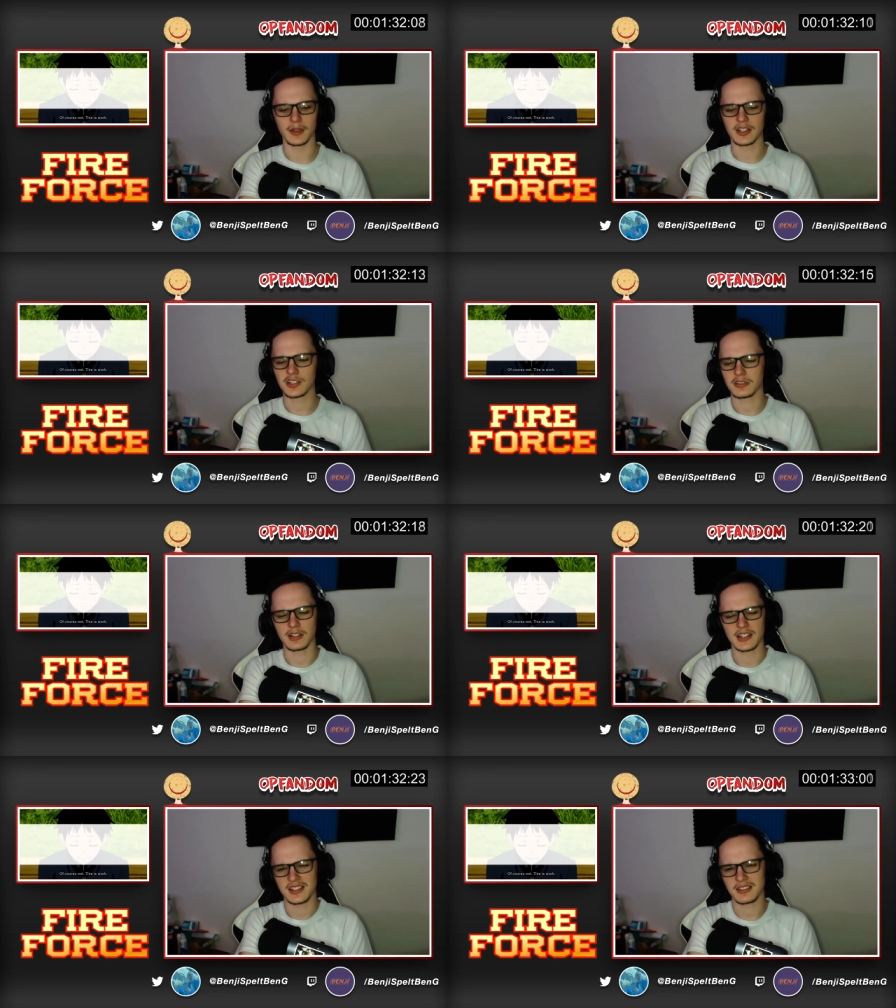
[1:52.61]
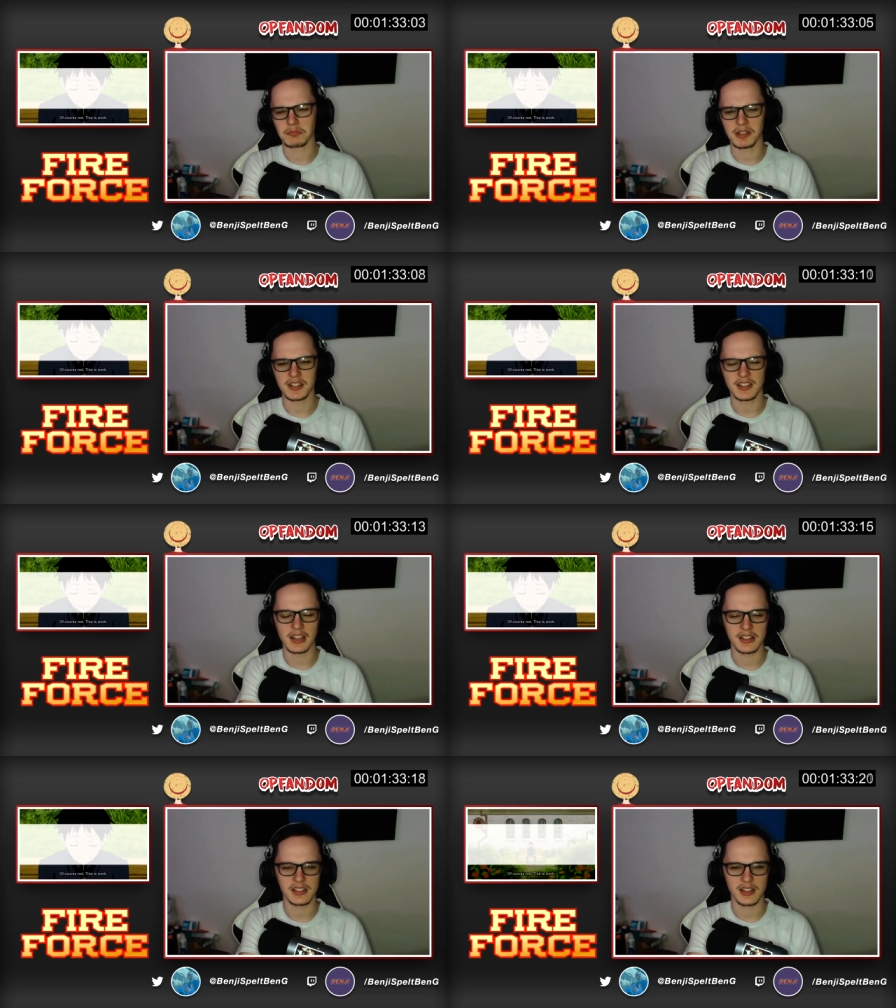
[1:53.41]
But it's just, it's, it's
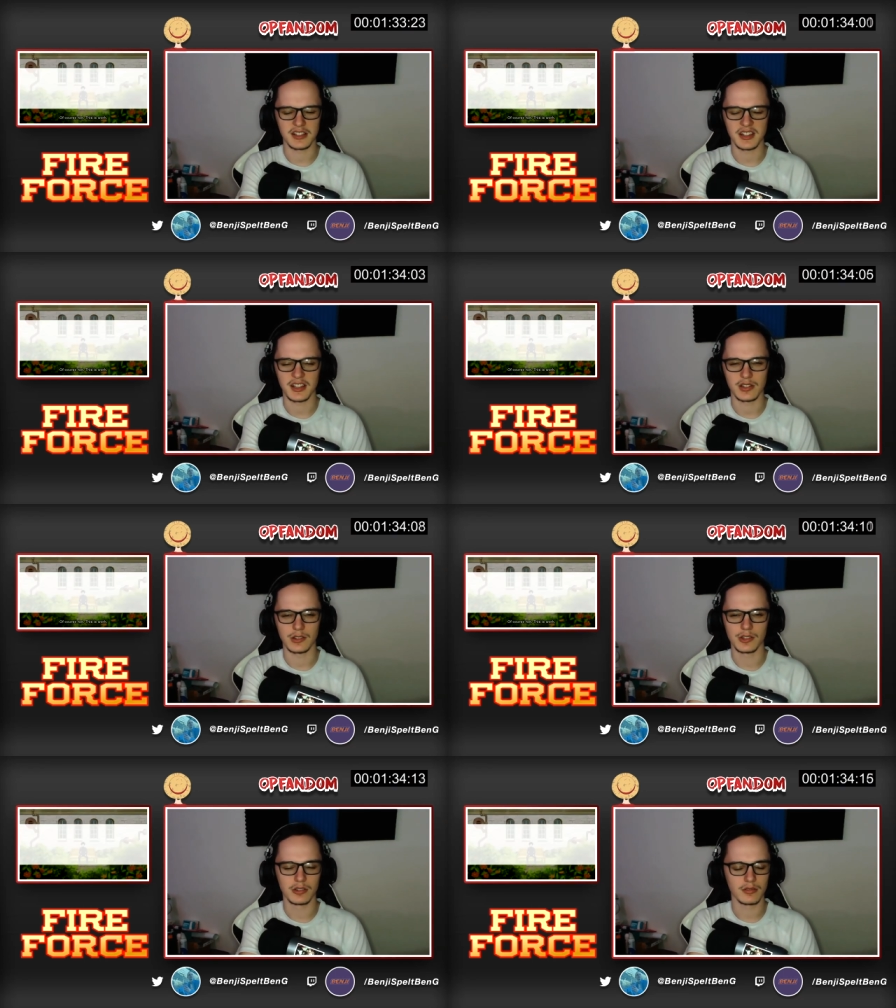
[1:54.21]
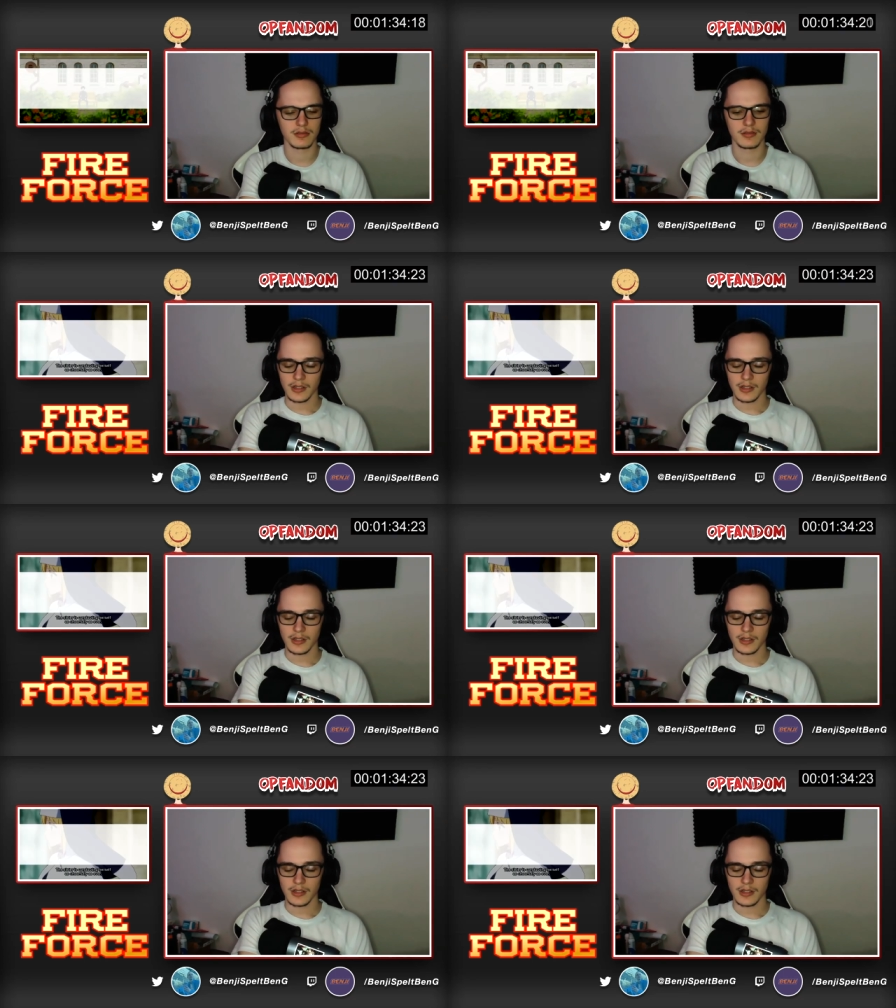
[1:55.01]
nice. It's a nice touch.